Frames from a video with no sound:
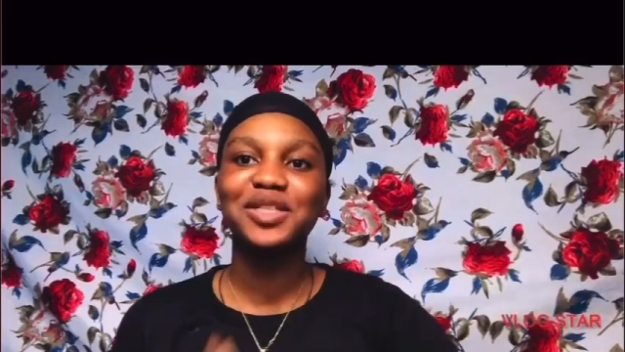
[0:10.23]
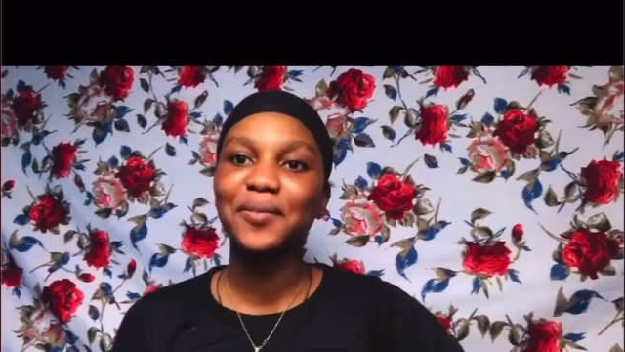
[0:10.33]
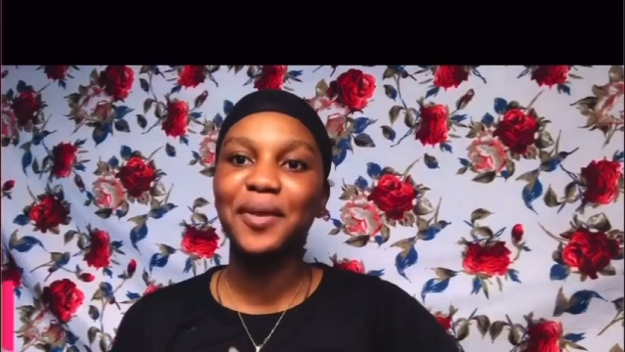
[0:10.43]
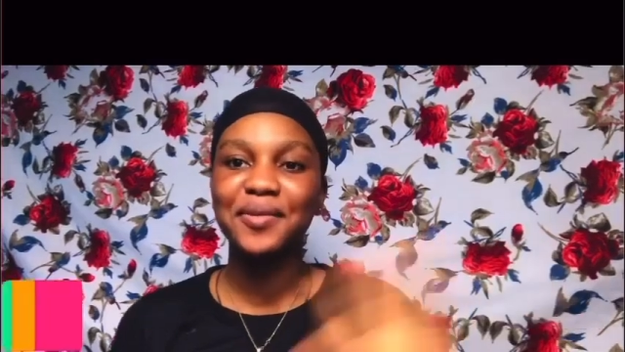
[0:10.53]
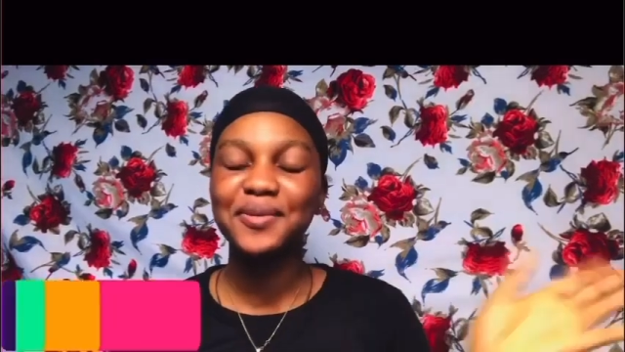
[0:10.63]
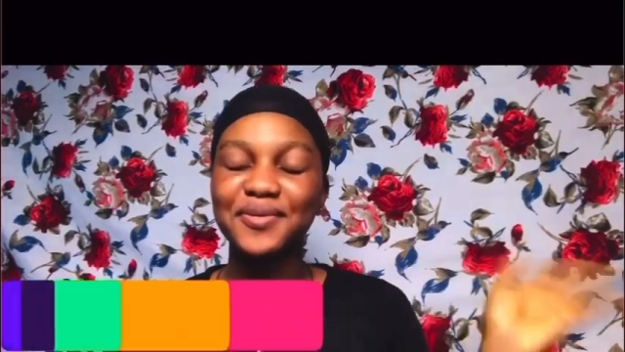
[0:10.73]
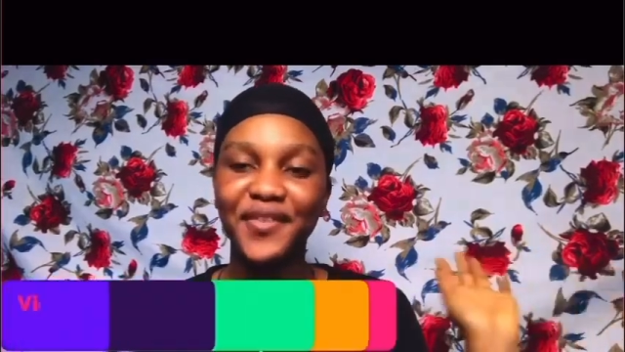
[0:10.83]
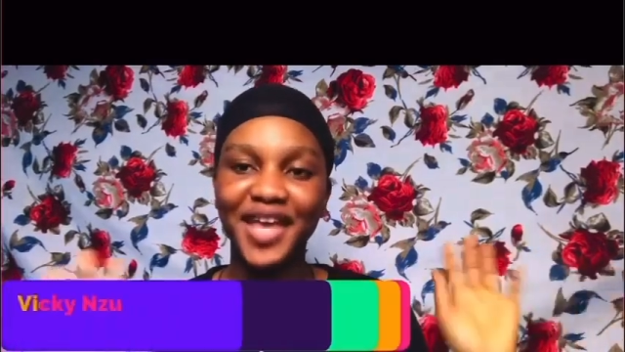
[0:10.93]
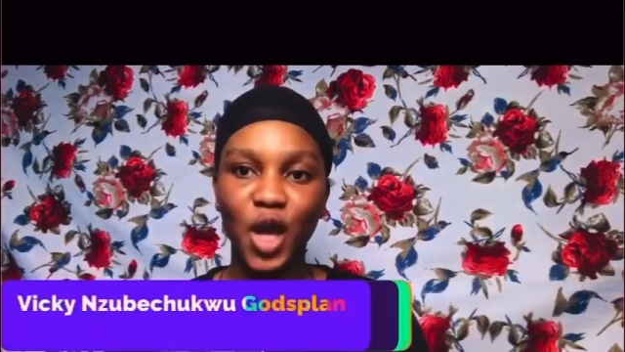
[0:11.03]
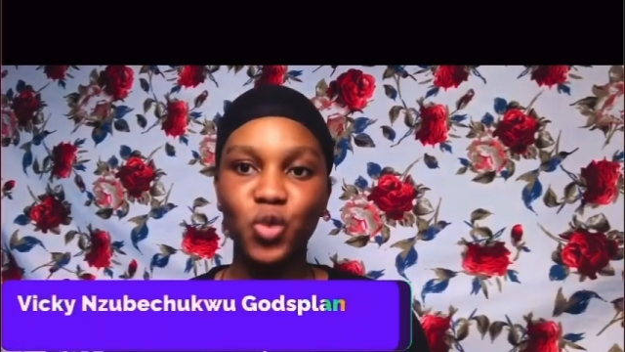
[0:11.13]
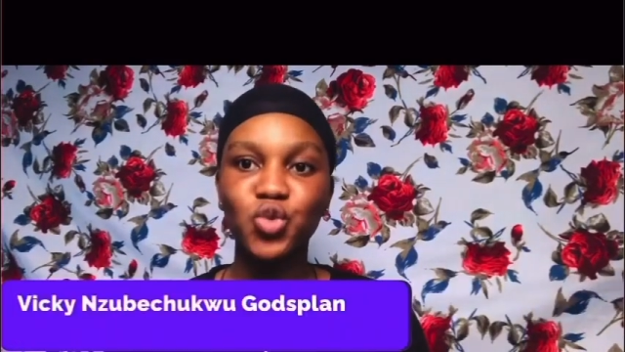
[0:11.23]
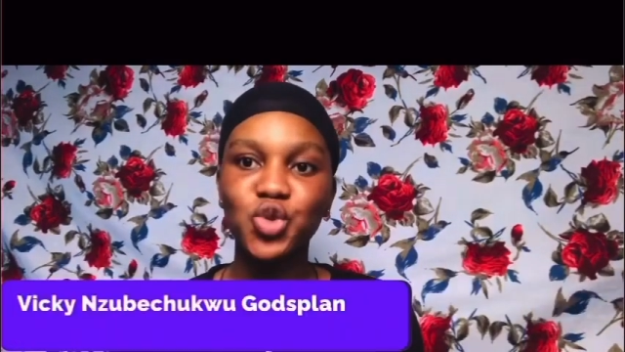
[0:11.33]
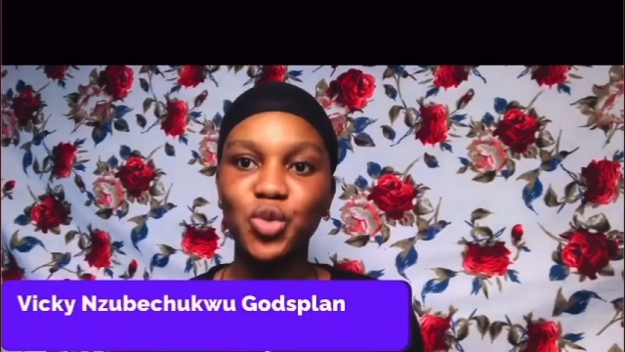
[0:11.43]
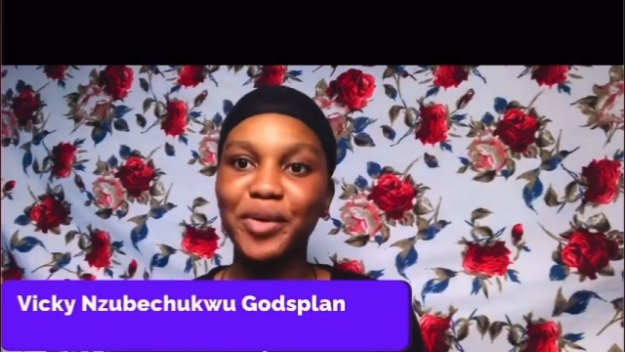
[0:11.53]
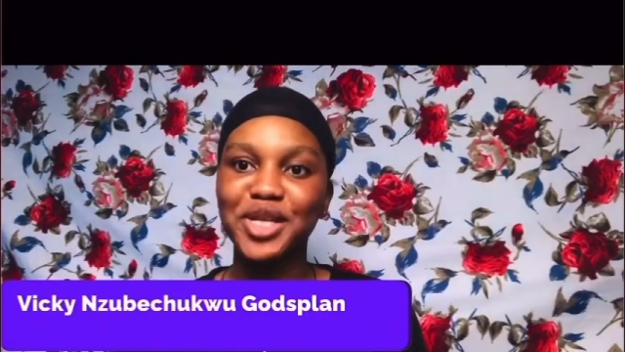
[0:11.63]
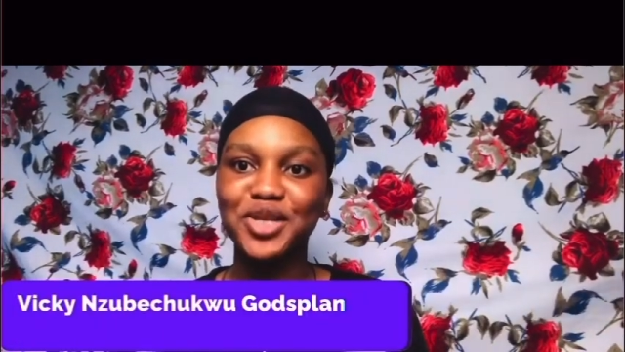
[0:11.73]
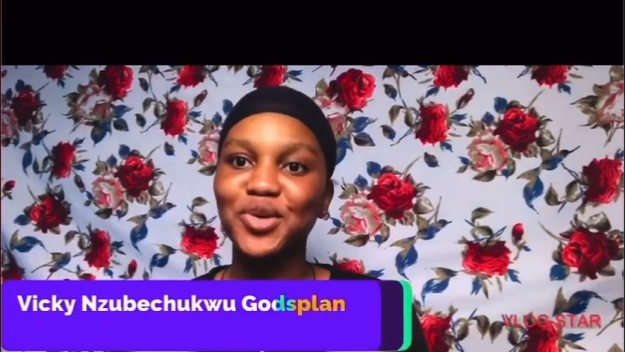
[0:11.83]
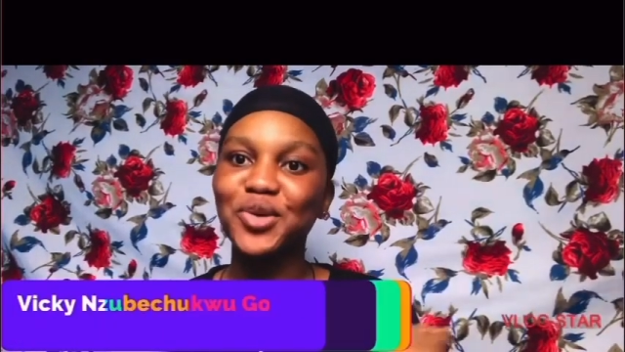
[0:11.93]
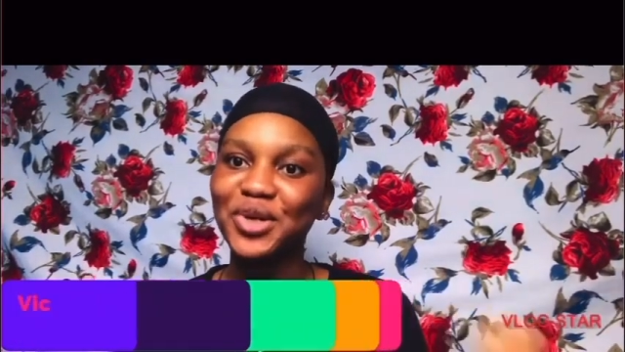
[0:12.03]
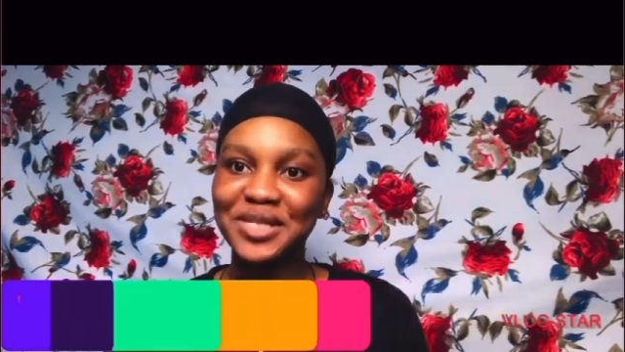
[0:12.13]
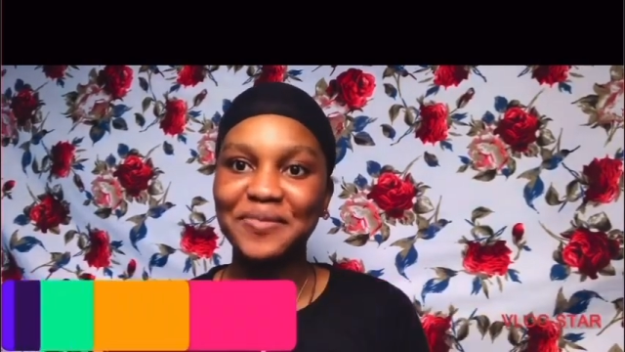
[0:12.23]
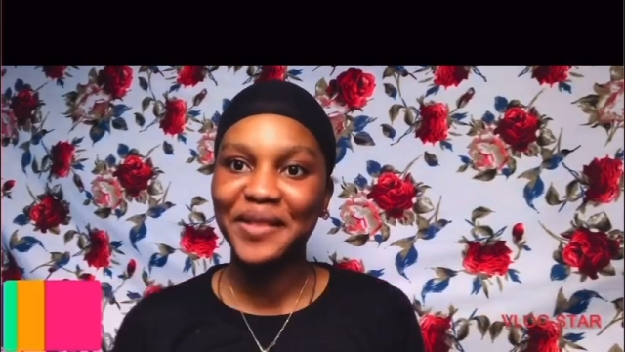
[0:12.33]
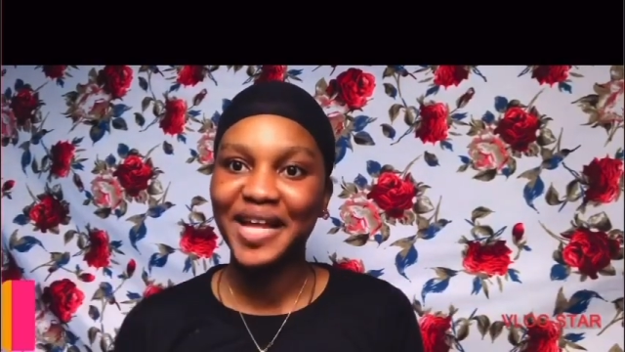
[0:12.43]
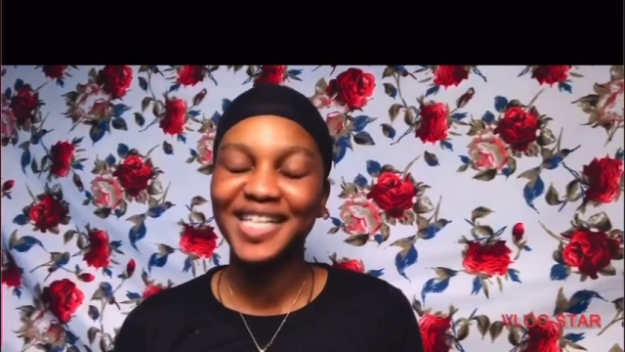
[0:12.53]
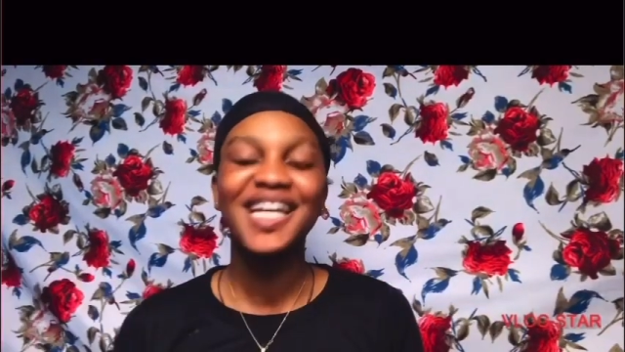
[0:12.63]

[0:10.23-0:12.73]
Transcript: My name is Vicky Unzubechiku God's Plan.